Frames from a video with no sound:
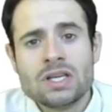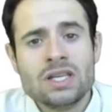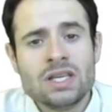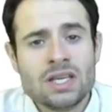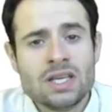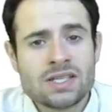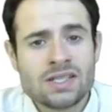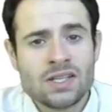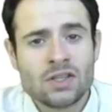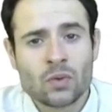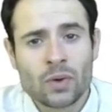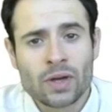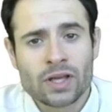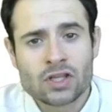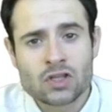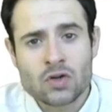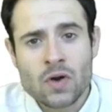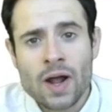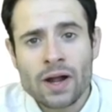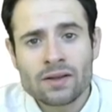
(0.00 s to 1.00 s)
Easy to
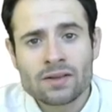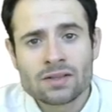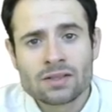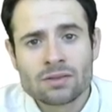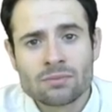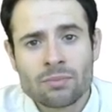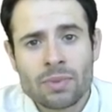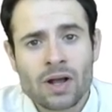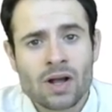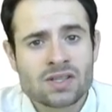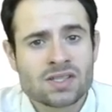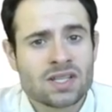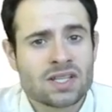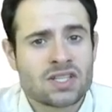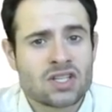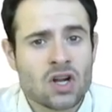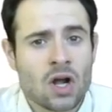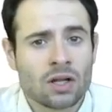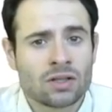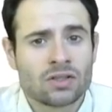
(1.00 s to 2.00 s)
extract because
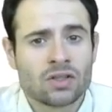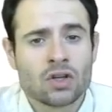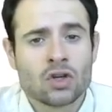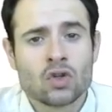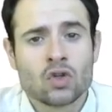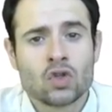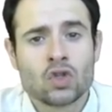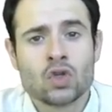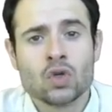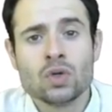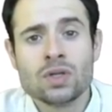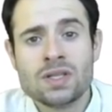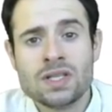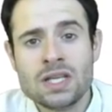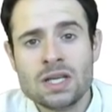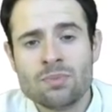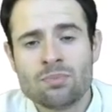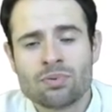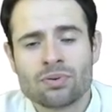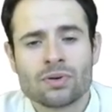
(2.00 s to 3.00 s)
it's not too
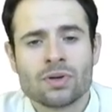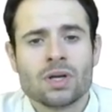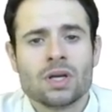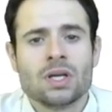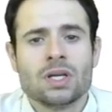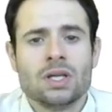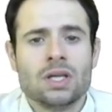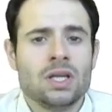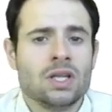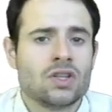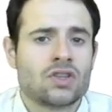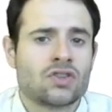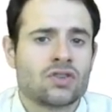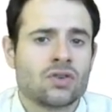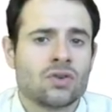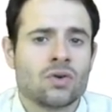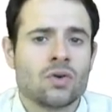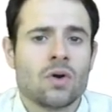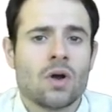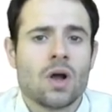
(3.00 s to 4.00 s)
deep
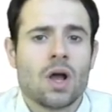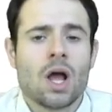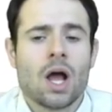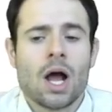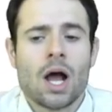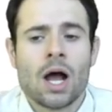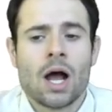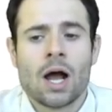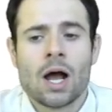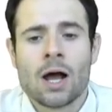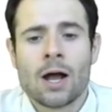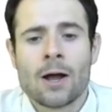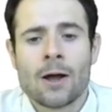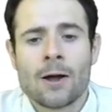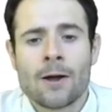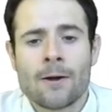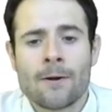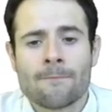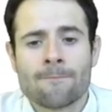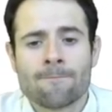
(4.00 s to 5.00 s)
into,
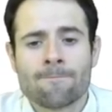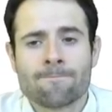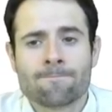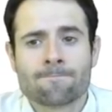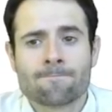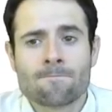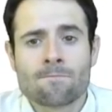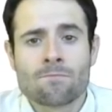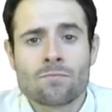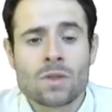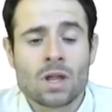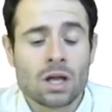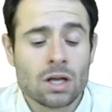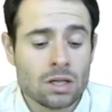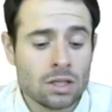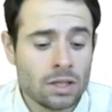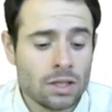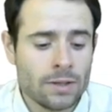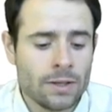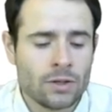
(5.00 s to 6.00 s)
um,
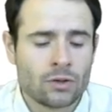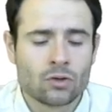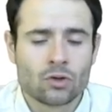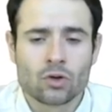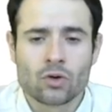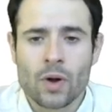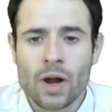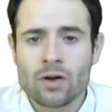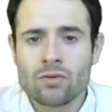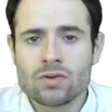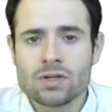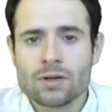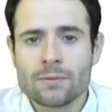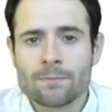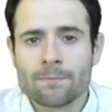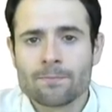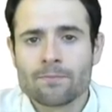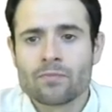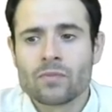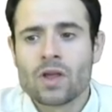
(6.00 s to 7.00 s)
into the ground.
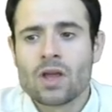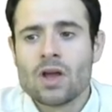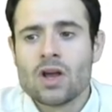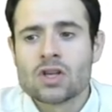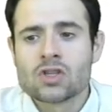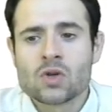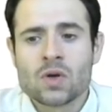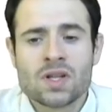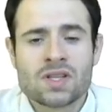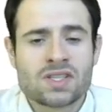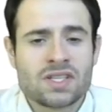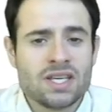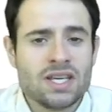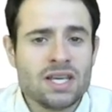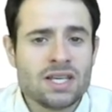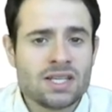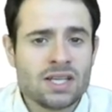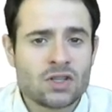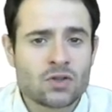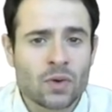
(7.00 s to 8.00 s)
So it's
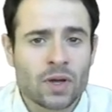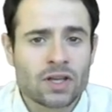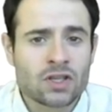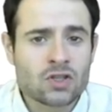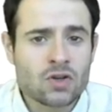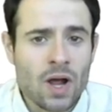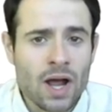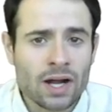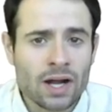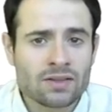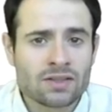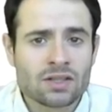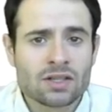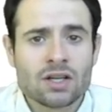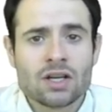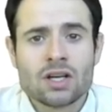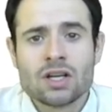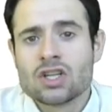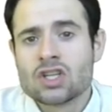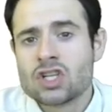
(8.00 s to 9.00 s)
easy to extract,
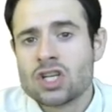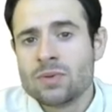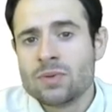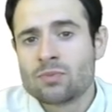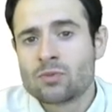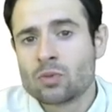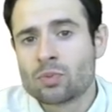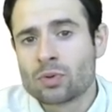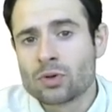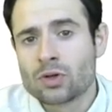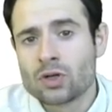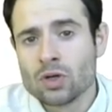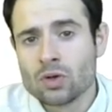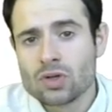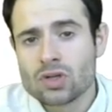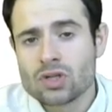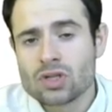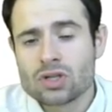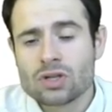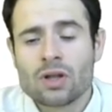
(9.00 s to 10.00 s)
cheap to
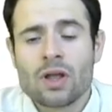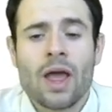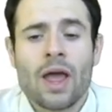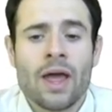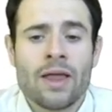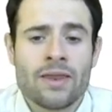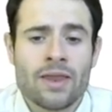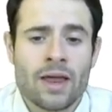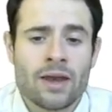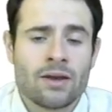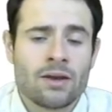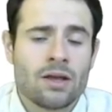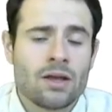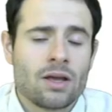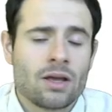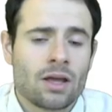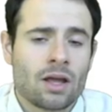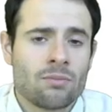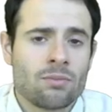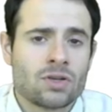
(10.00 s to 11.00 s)
produce, and then
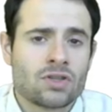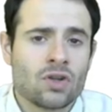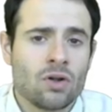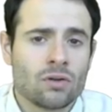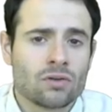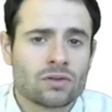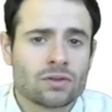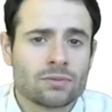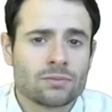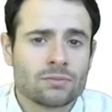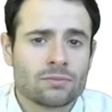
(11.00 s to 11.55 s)
can be sold.